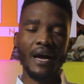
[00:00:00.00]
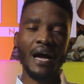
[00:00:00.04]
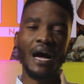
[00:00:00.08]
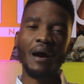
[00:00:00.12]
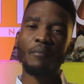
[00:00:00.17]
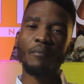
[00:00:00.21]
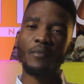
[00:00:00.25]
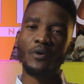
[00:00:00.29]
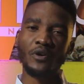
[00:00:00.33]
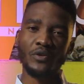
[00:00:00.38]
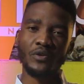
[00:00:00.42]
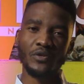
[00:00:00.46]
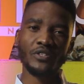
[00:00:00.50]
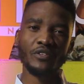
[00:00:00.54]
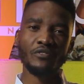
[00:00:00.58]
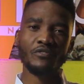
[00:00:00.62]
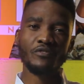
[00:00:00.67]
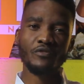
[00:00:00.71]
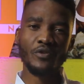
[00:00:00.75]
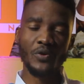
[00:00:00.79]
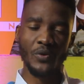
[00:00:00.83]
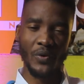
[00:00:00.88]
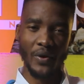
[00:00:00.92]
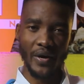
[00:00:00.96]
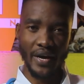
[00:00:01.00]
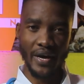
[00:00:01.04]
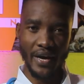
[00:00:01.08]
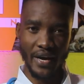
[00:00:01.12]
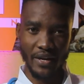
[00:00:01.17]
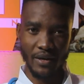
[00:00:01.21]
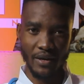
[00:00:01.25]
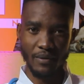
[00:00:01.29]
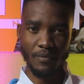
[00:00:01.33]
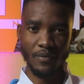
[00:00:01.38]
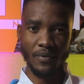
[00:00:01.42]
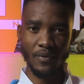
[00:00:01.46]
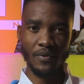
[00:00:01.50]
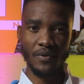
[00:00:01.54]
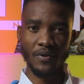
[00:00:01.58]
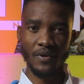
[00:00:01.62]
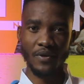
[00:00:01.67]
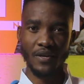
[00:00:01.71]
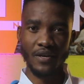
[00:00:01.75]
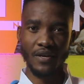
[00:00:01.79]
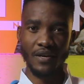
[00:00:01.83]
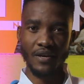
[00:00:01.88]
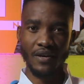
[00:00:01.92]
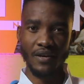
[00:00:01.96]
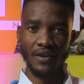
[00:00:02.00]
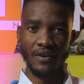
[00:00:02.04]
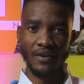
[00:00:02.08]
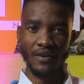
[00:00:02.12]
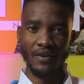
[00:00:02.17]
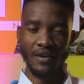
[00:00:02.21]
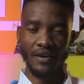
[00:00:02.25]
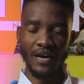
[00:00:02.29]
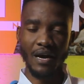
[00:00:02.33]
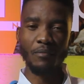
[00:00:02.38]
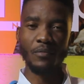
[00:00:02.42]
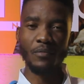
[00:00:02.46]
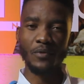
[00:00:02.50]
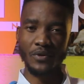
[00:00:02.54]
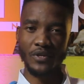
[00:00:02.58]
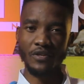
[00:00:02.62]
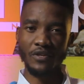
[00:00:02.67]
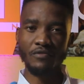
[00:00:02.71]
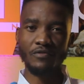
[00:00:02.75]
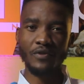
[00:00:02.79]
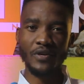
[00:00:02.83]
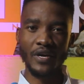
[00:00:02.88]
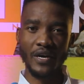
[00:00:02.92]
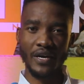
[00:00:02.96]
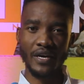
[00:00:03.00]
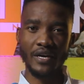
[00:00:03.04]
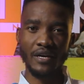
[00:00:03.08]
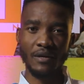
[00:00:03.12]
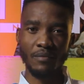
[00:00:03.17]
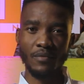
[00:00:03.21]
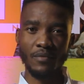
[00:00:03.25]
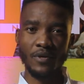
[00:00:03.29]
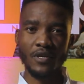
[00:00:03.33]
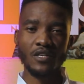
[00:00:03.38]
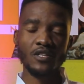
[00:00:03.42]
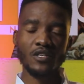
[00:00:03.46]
I'm looking for your help. I'm looking for your help.